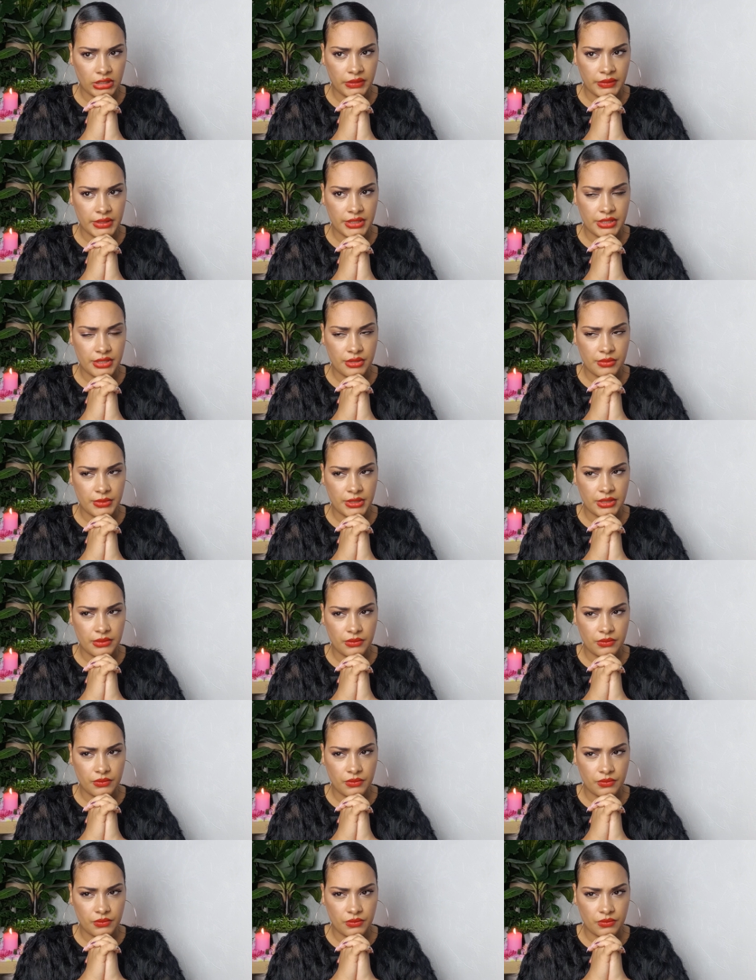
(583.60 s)
it to me?
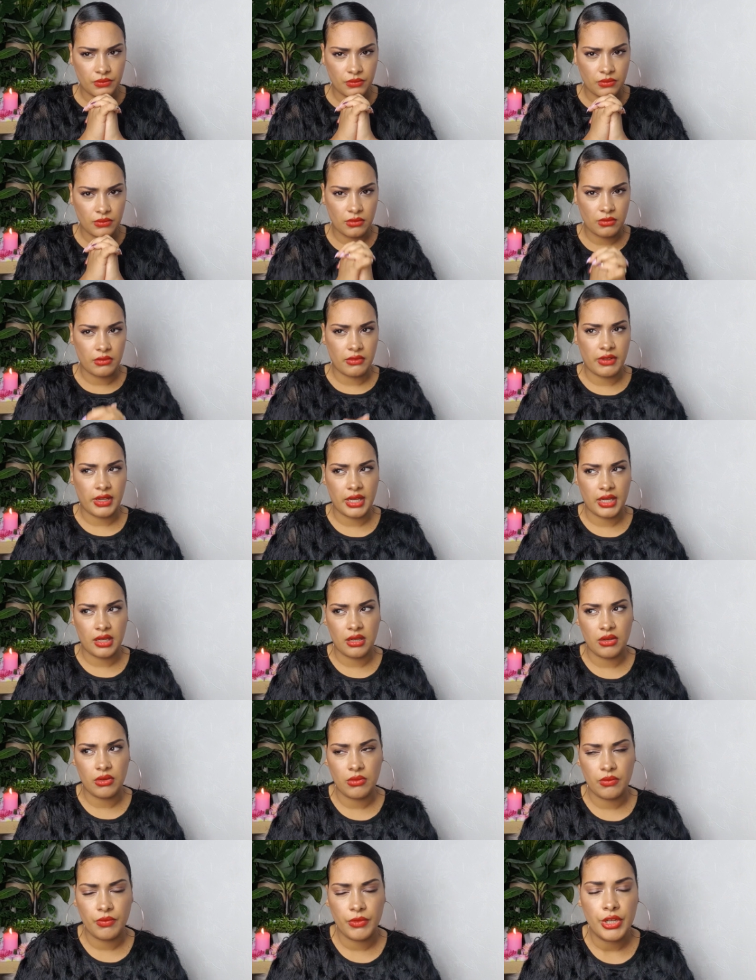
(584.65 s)
Thank
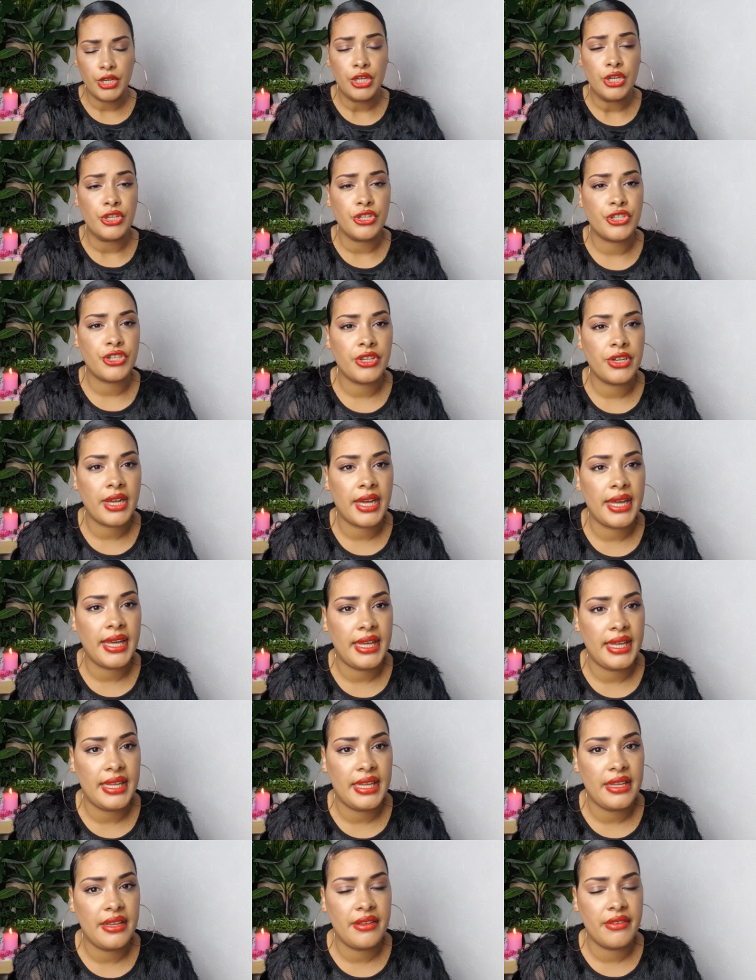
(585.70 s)
you. Should I
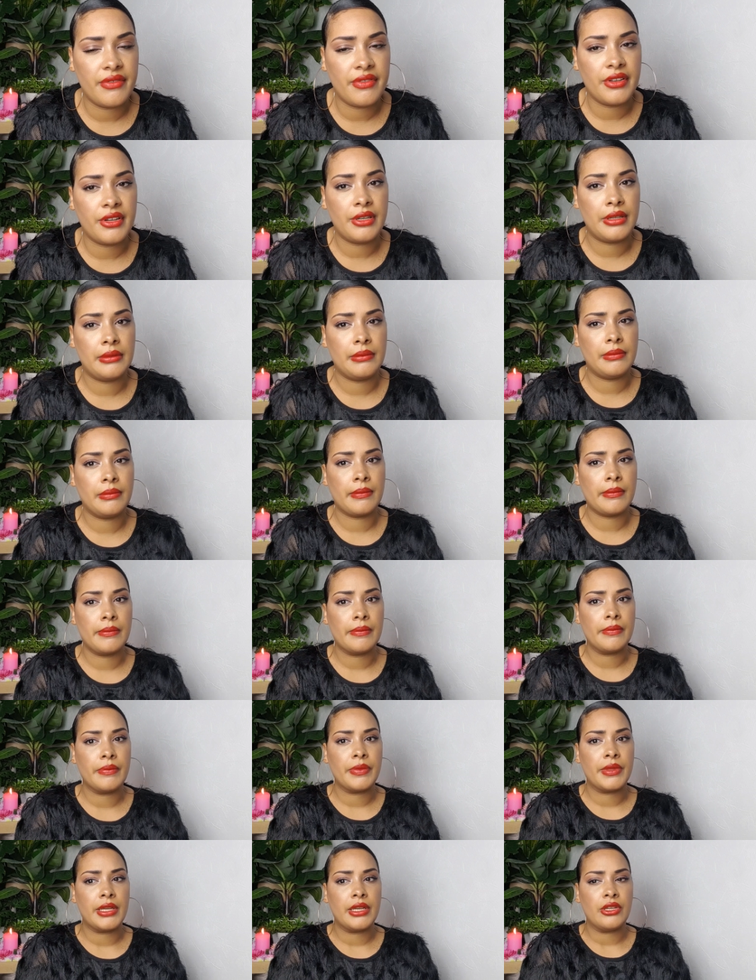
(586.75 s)
even
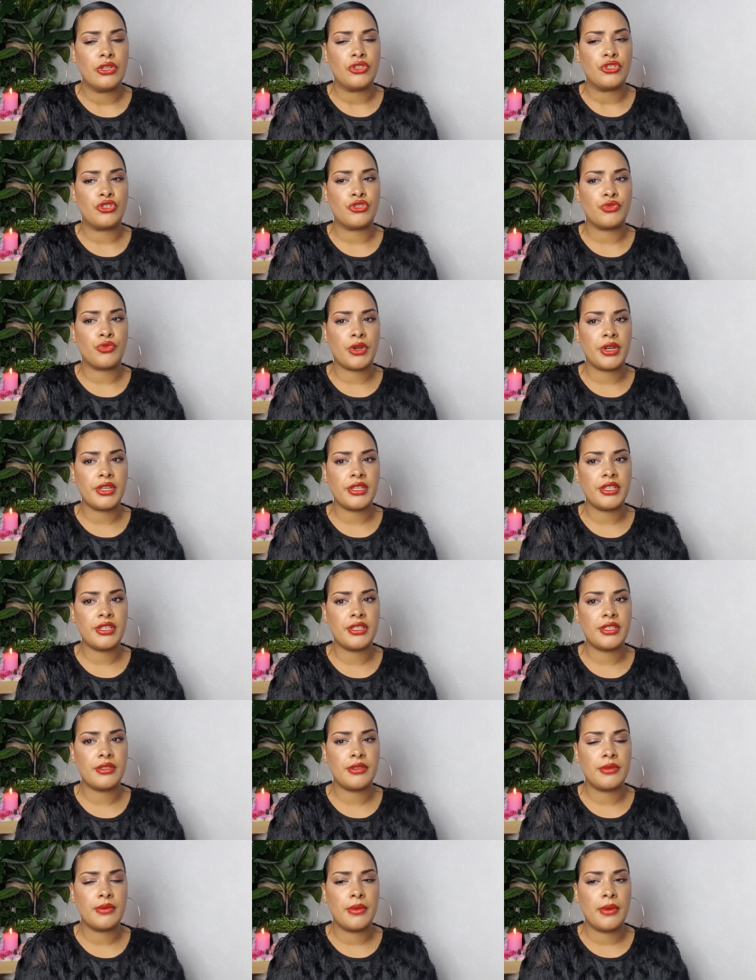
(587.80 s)

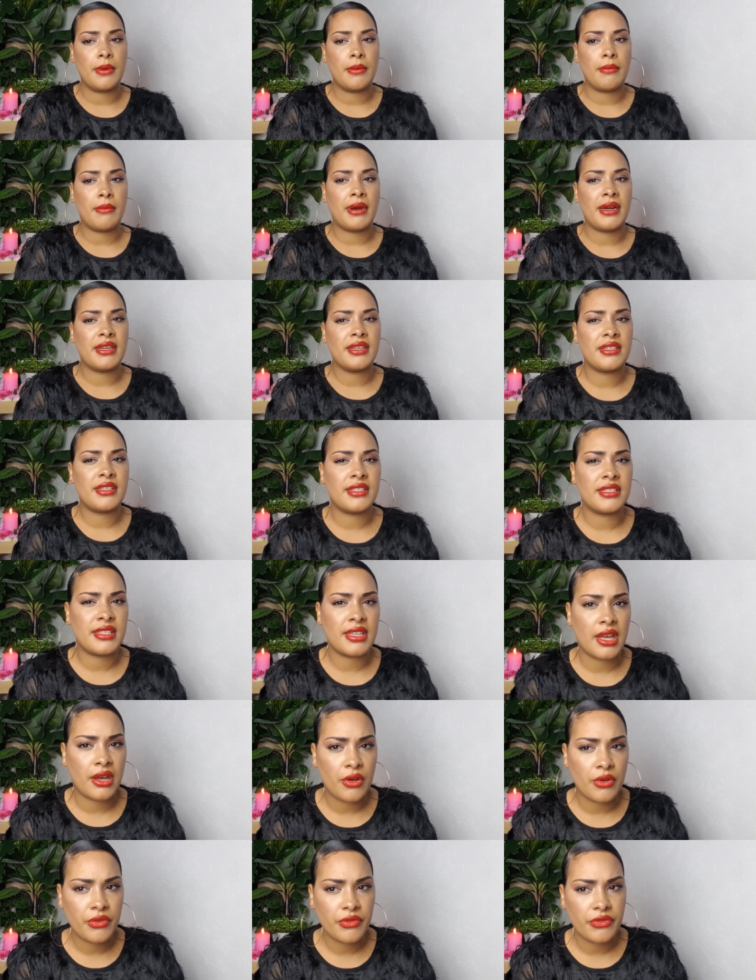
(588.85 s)
trust
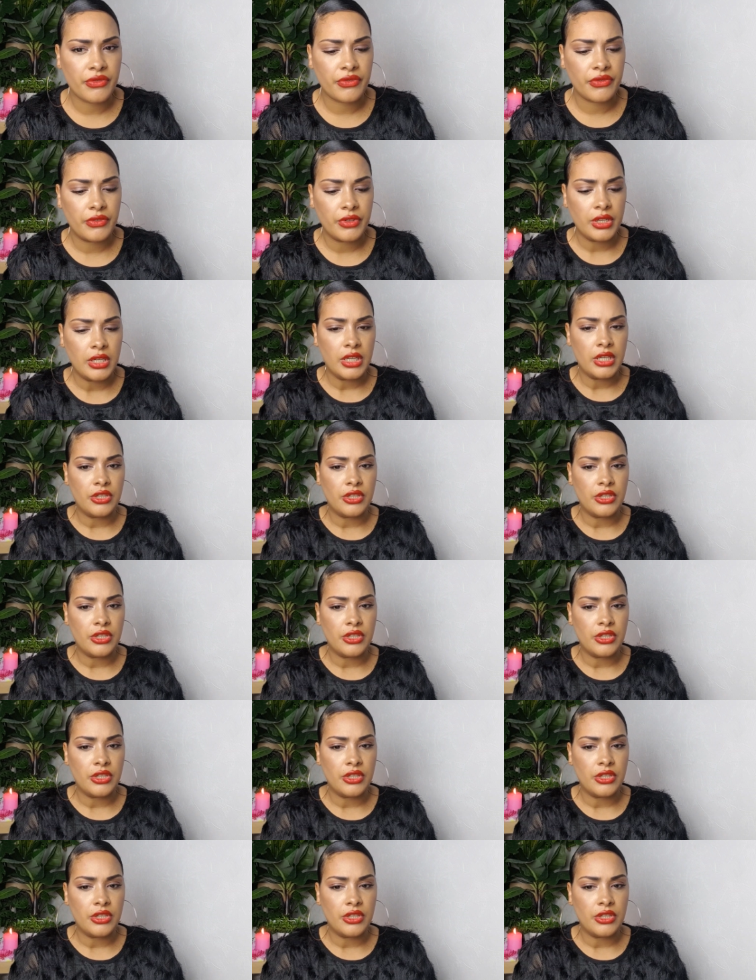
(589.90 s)
myself?